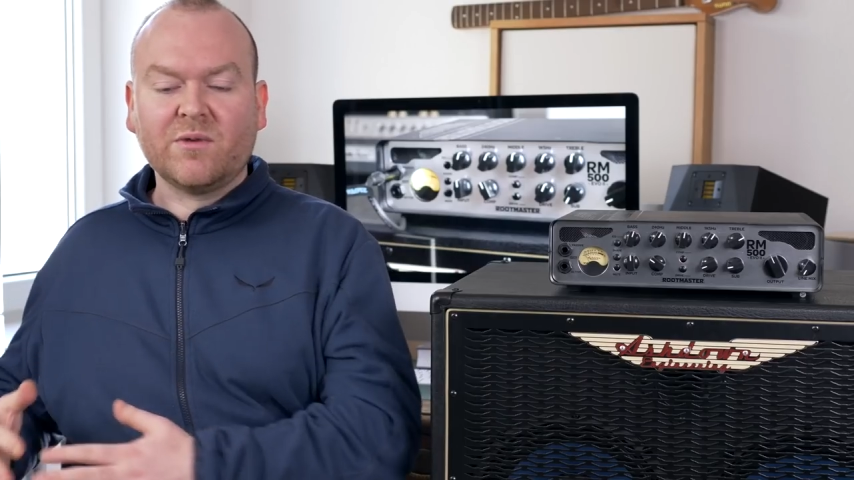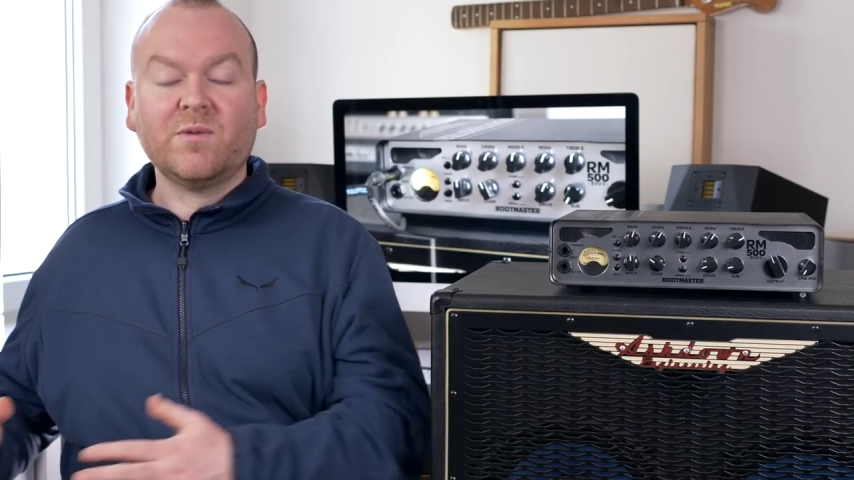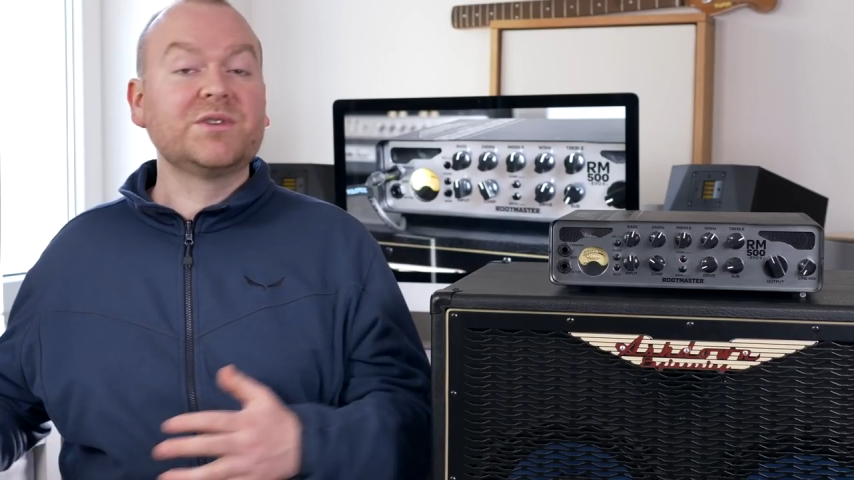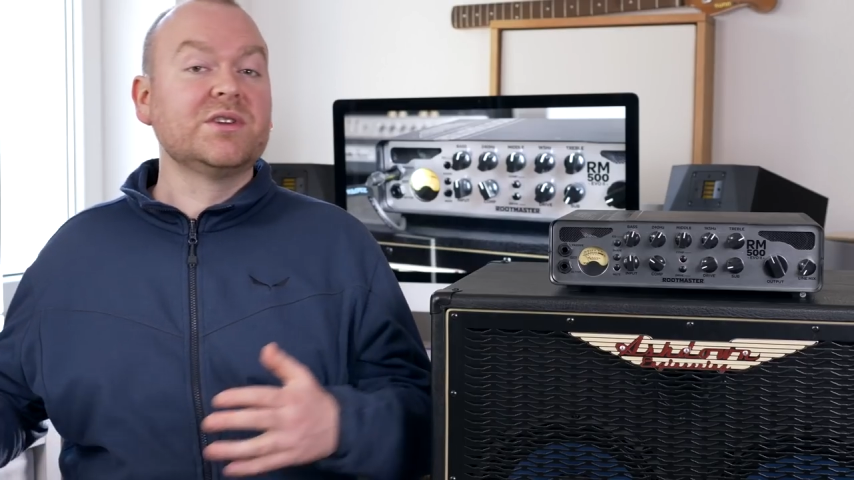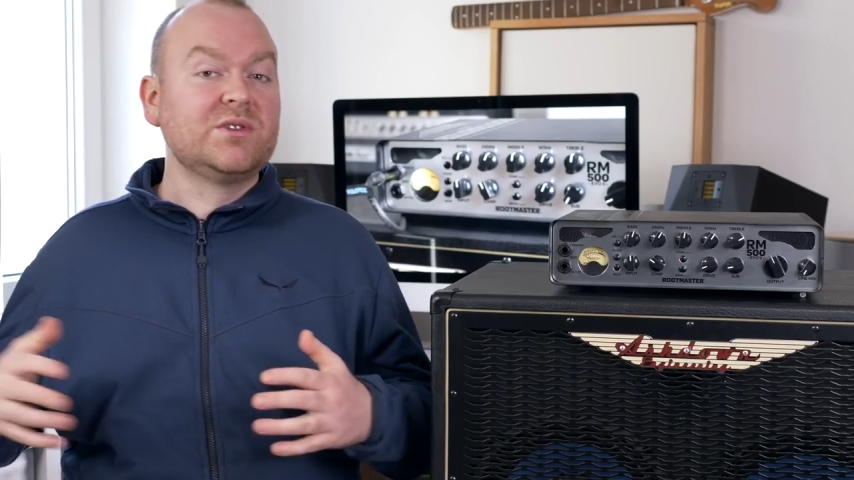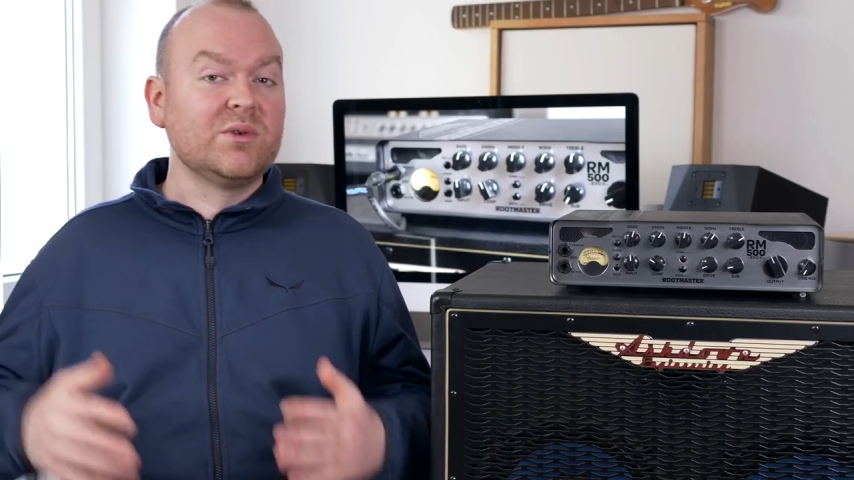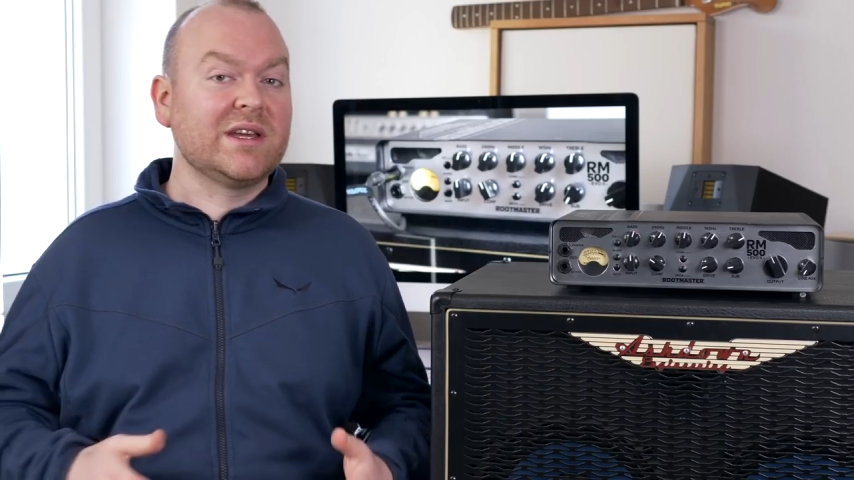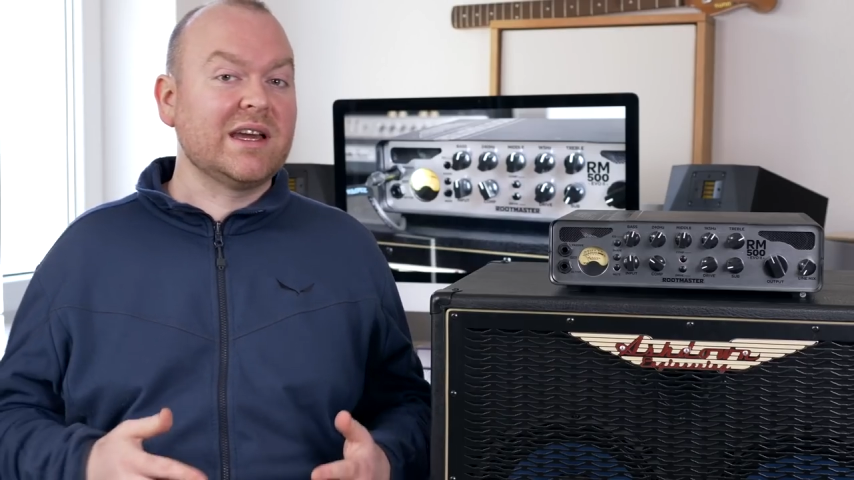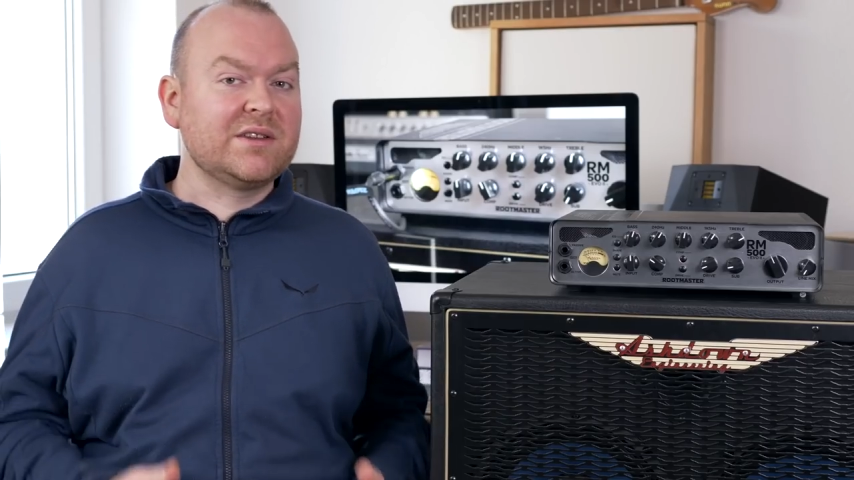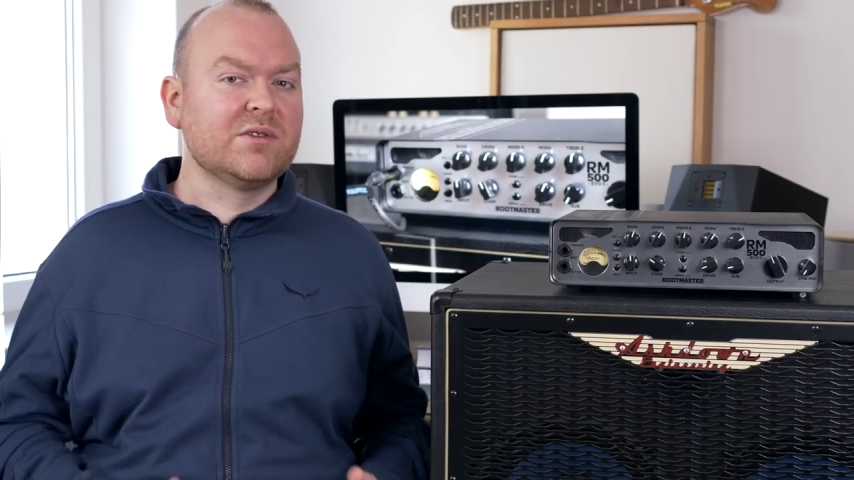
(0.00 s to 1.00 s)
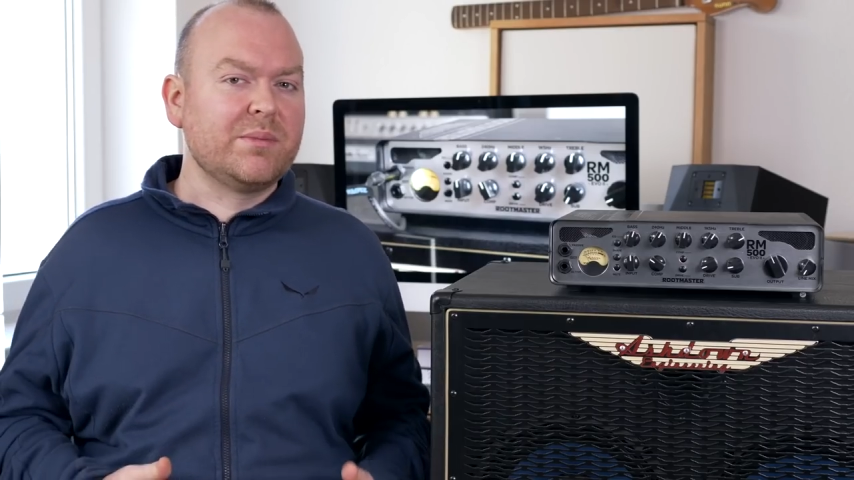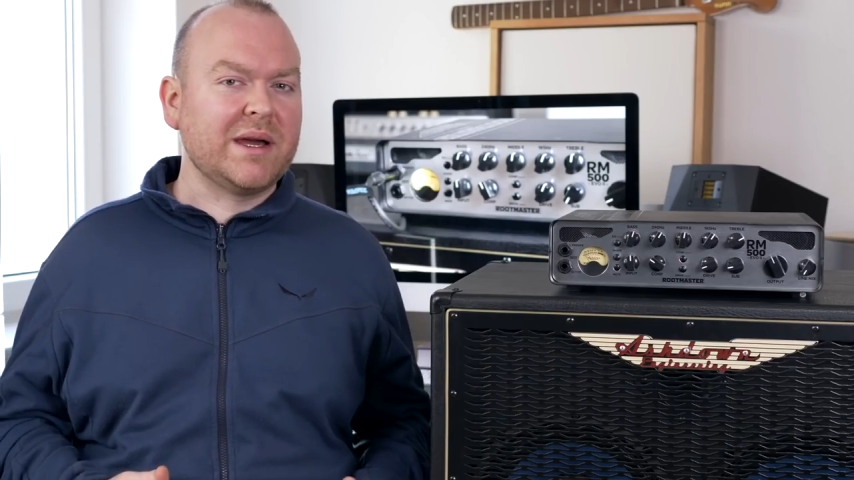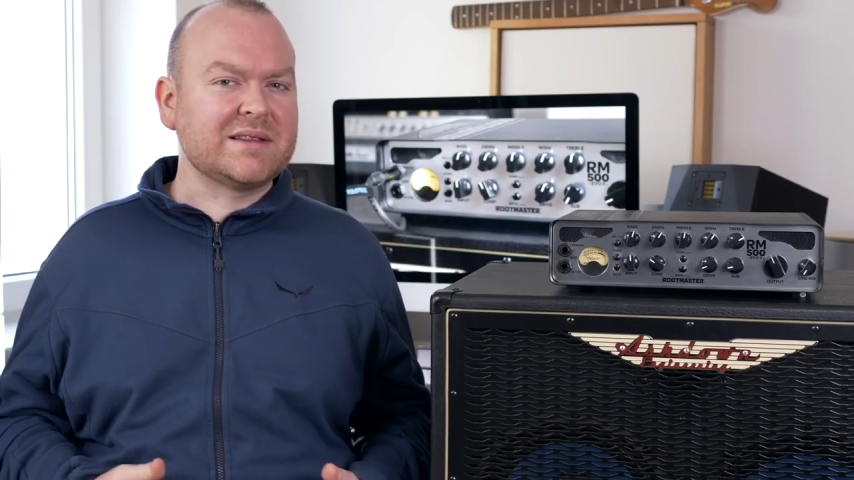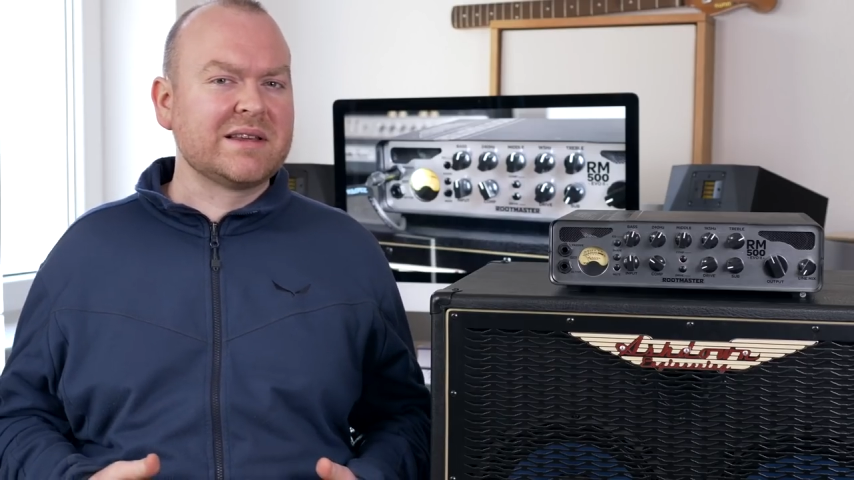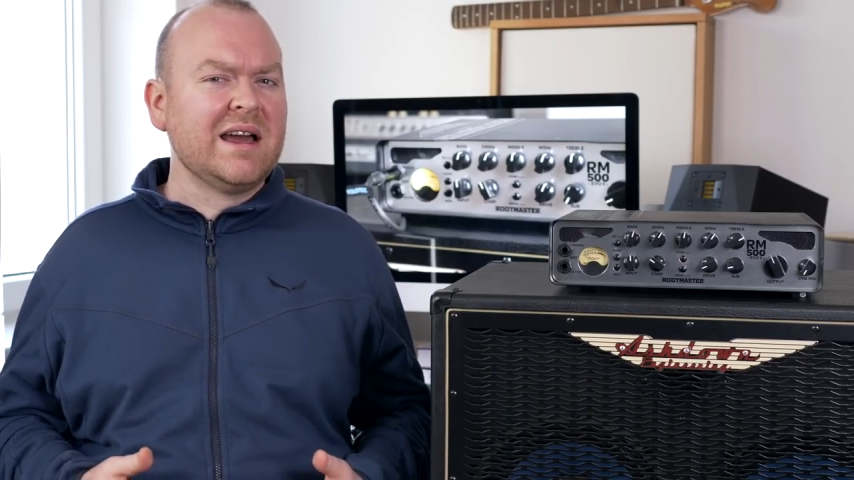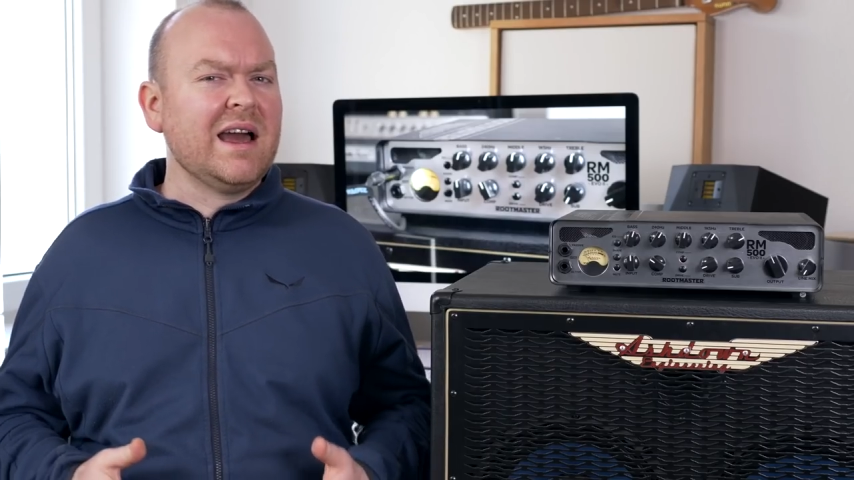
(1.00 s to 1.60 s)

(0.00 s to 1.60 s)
of what you're doing at your bass.